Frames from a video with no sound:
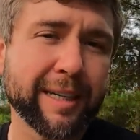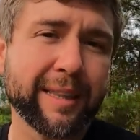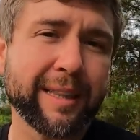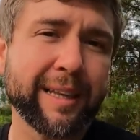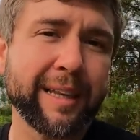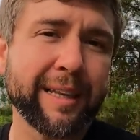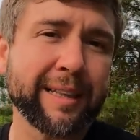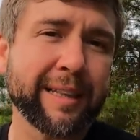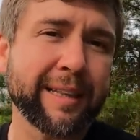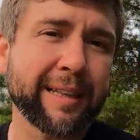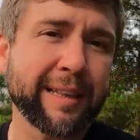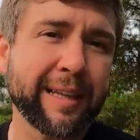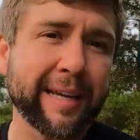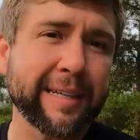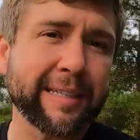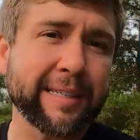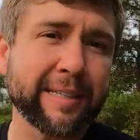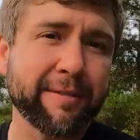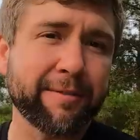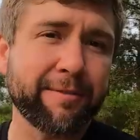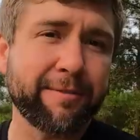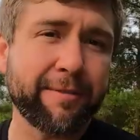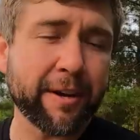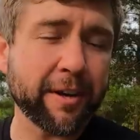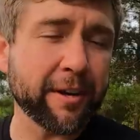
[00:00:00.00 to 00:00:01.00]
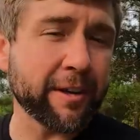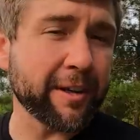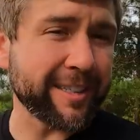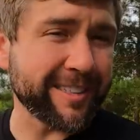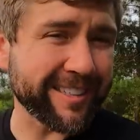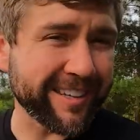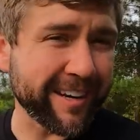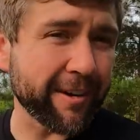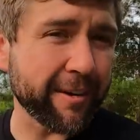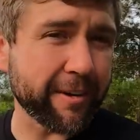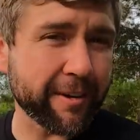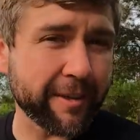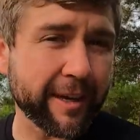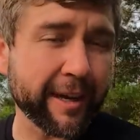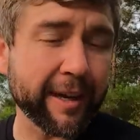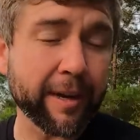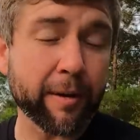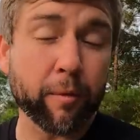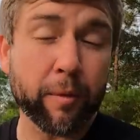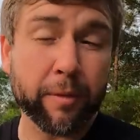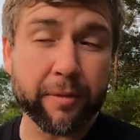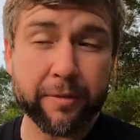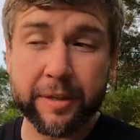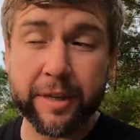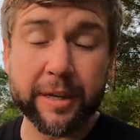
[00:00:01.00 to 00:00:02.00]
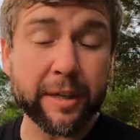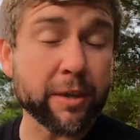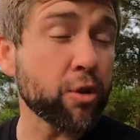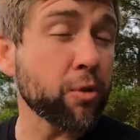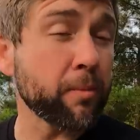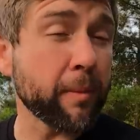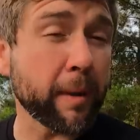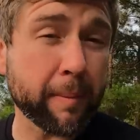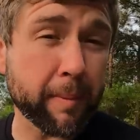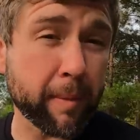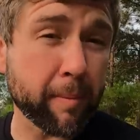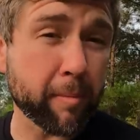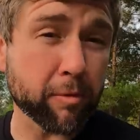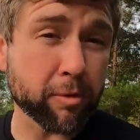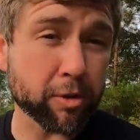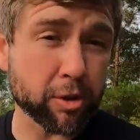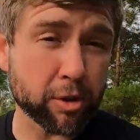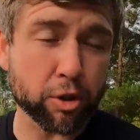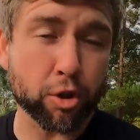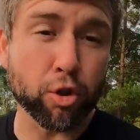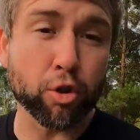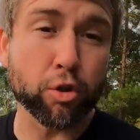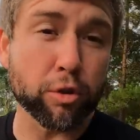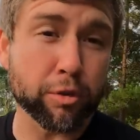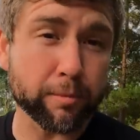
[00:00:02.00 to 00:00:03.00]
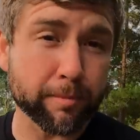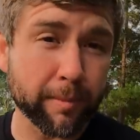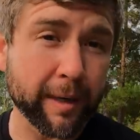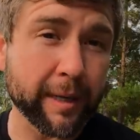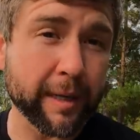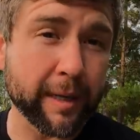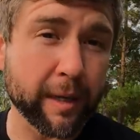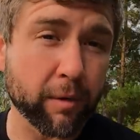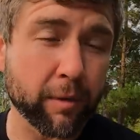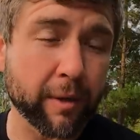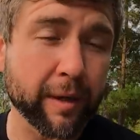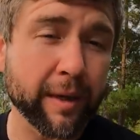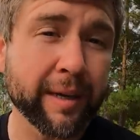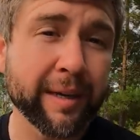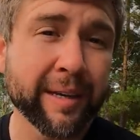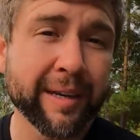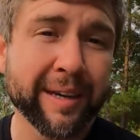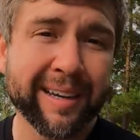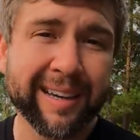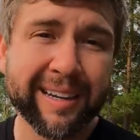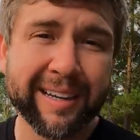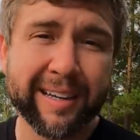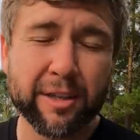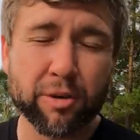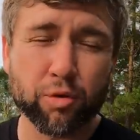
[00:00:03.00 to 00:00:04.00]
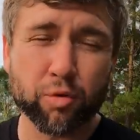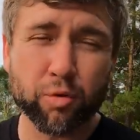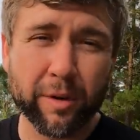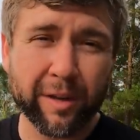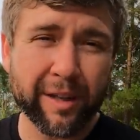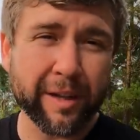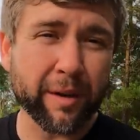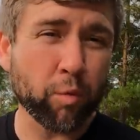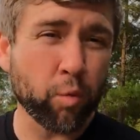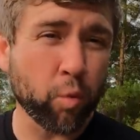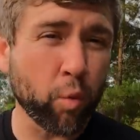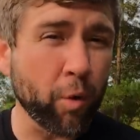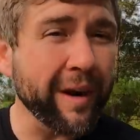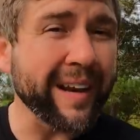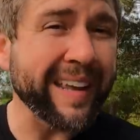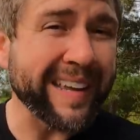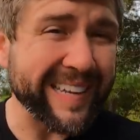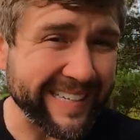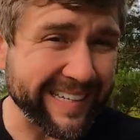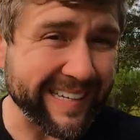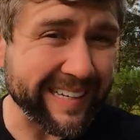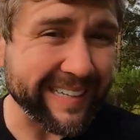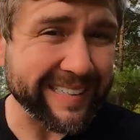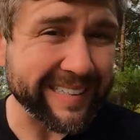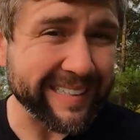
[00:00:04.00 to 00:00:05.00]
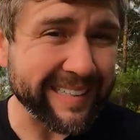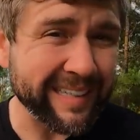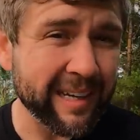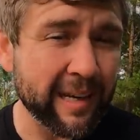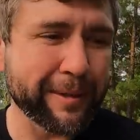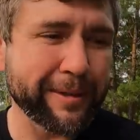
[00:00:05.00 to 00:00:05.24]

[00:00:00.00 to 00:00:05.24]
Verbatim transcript: I think that that's a very scary thing, and we've seen too many people just lose money on it, because really, what is it?